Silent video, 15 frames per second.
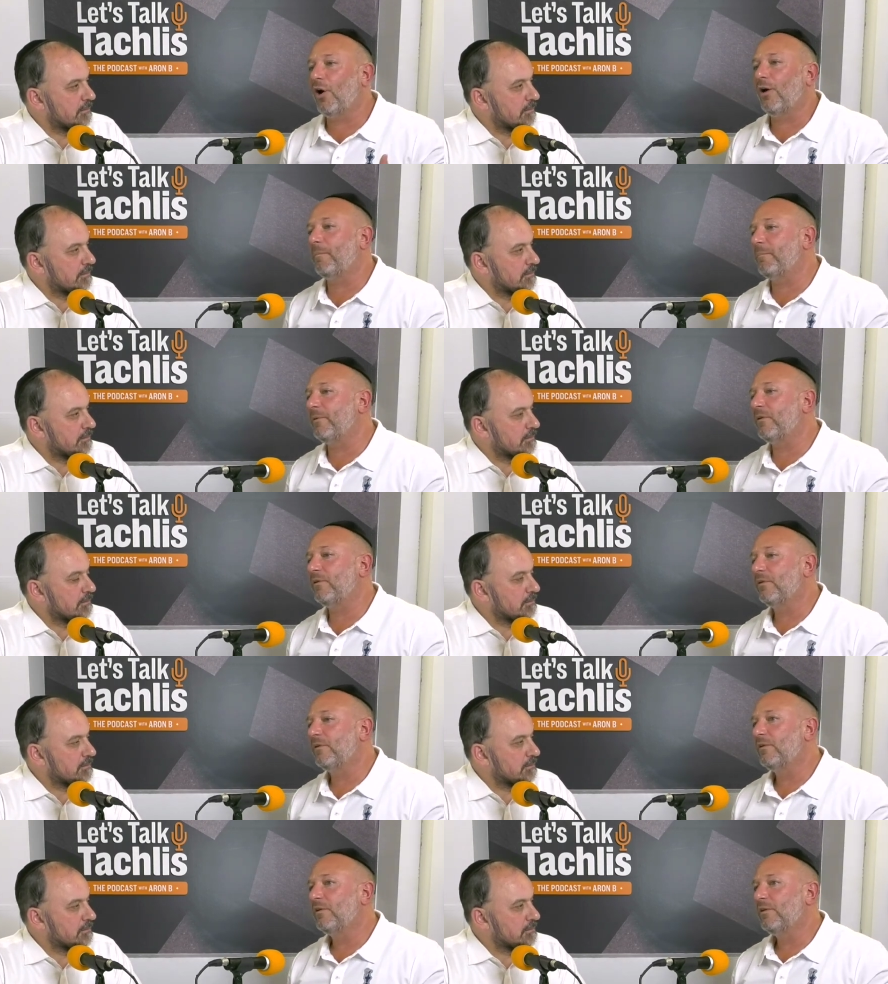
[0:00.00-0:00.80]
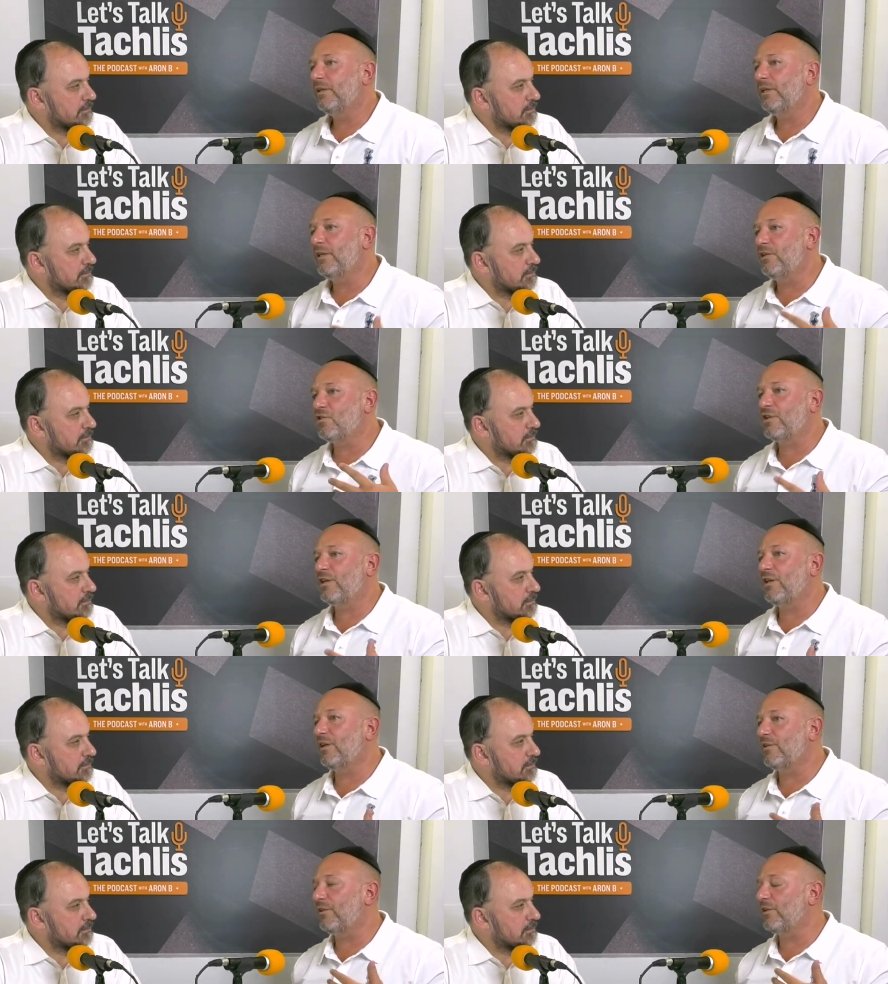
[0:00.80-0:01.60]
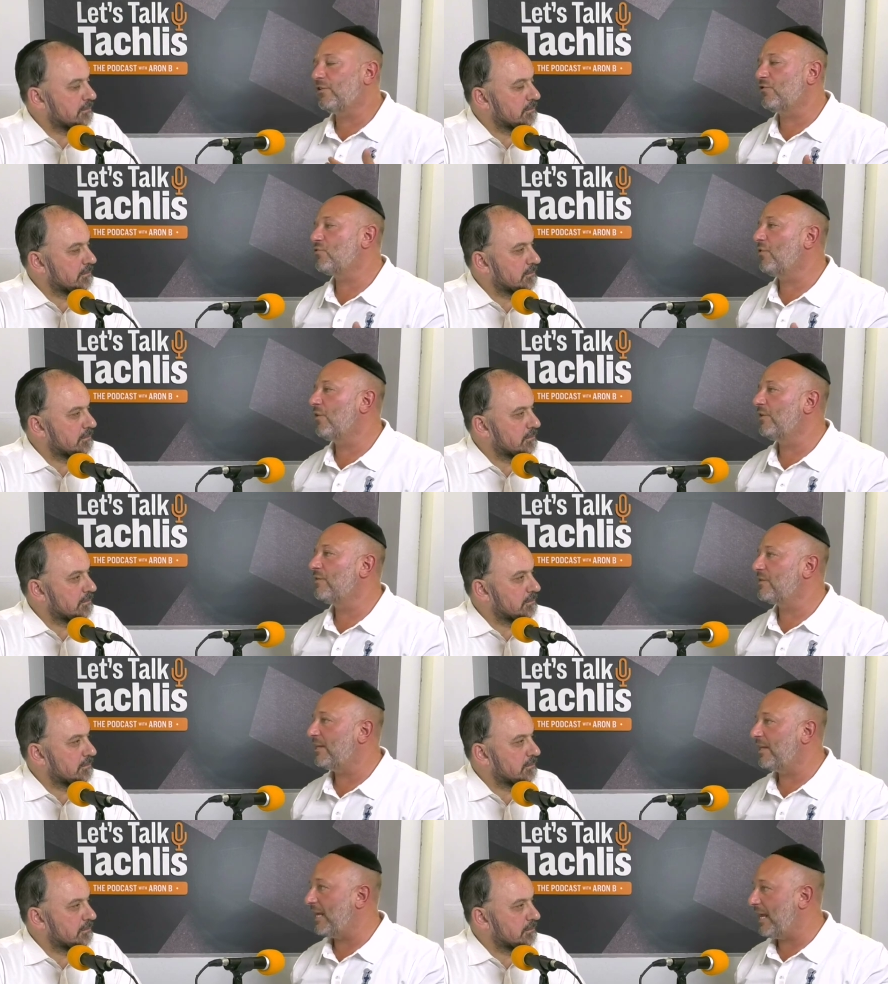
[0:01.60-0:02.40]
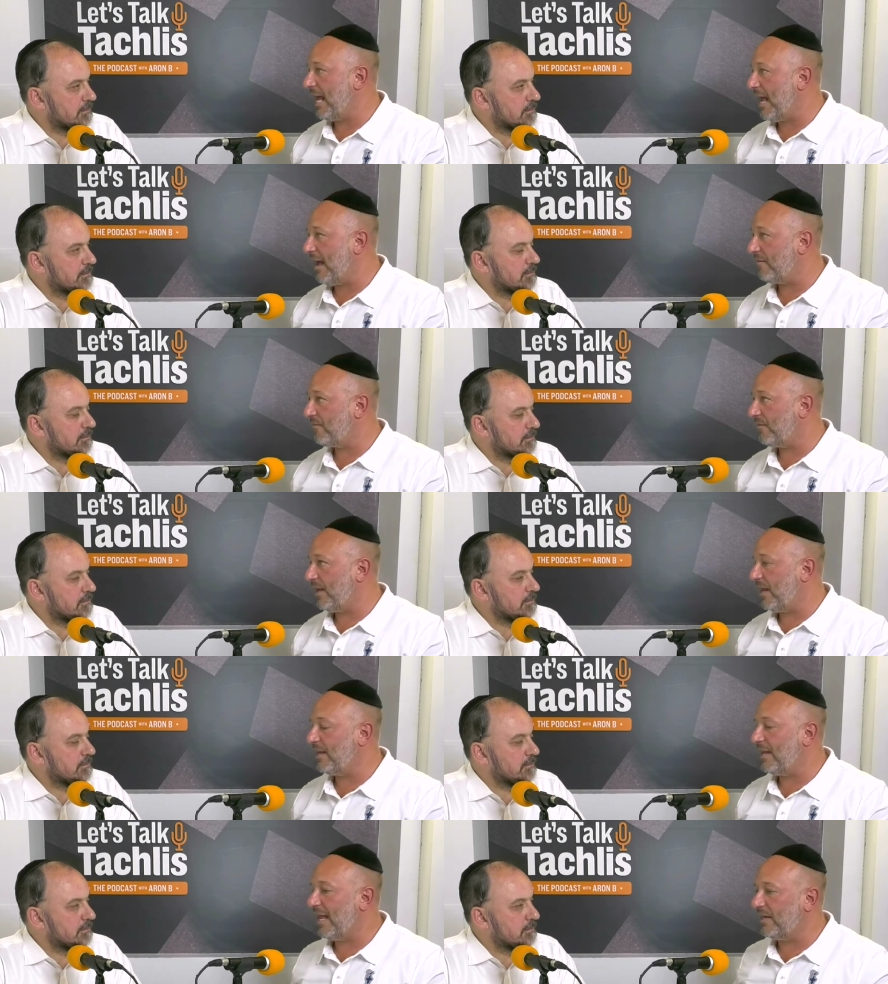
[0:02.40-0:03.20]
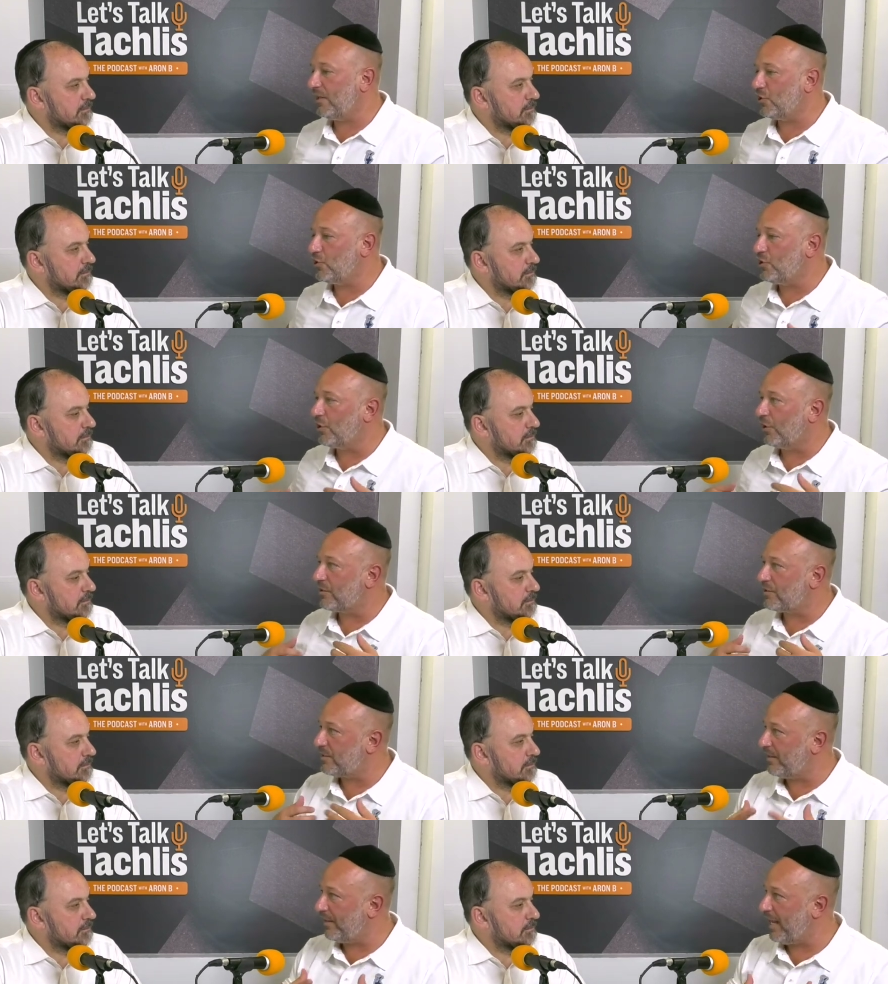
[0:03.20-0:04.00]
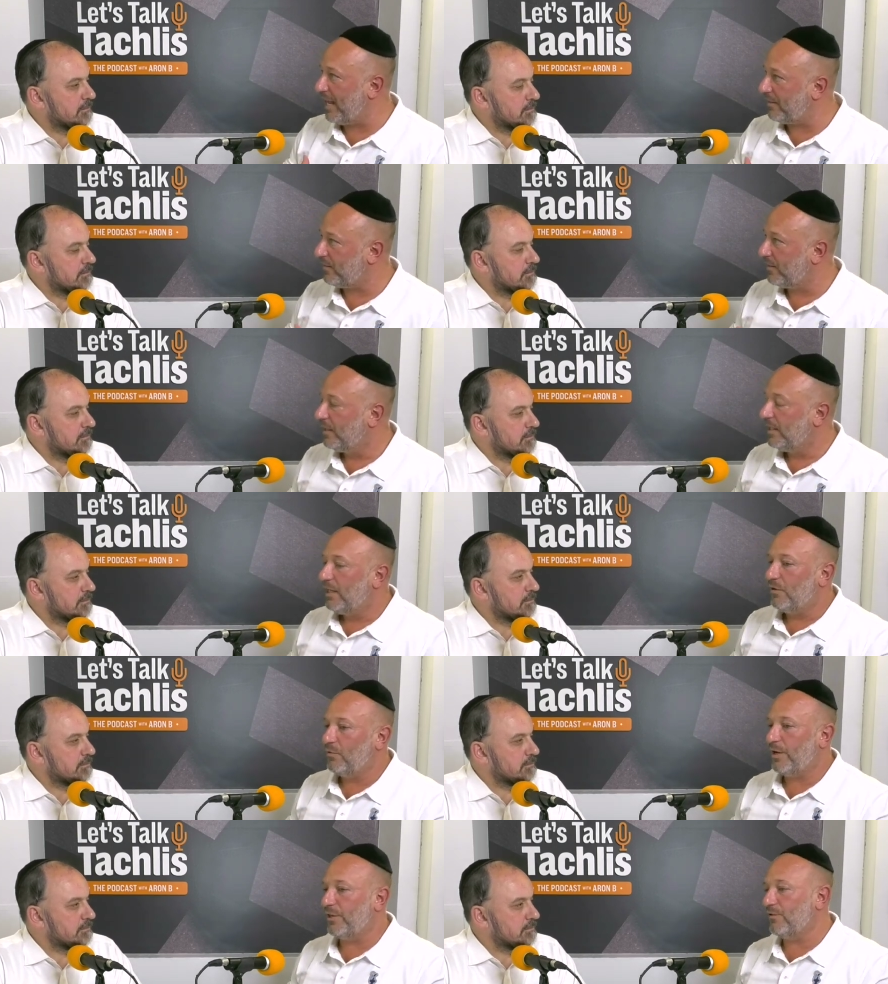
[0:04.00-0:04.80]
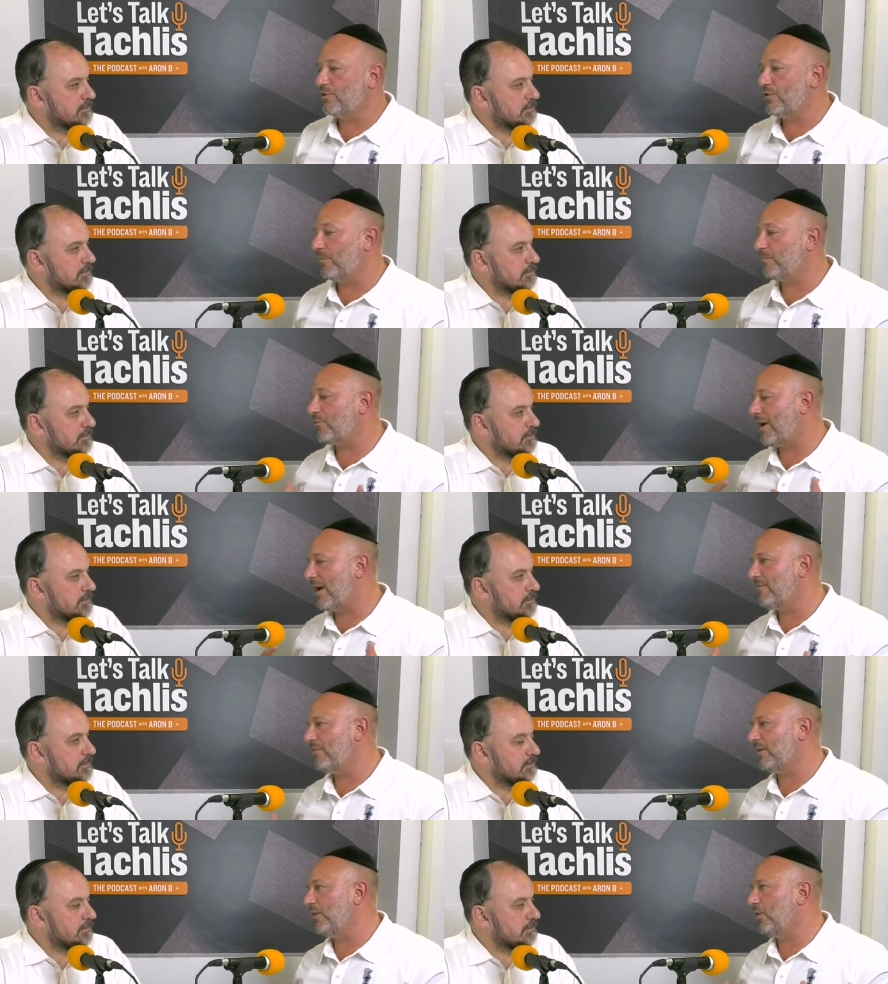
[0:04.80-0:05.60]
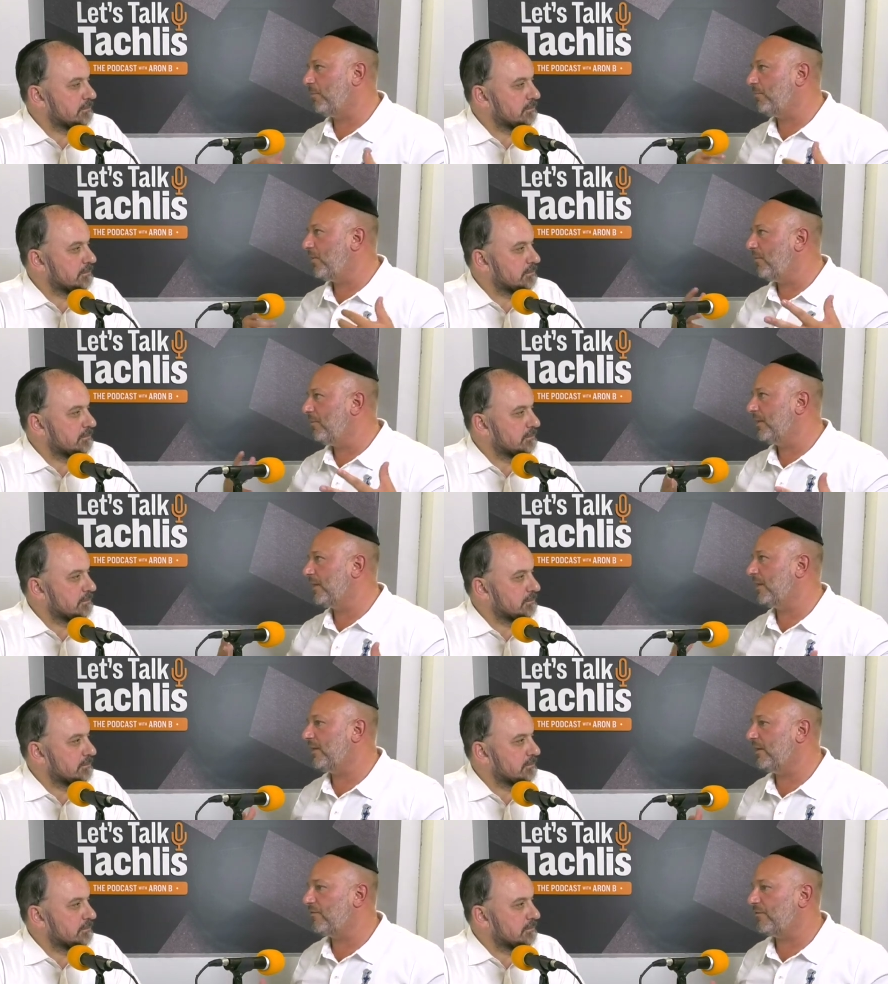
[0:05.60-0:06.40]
Speaker 1: up each kid and the constraints that they have and, and adjust to that, whether it's done privately or publicly.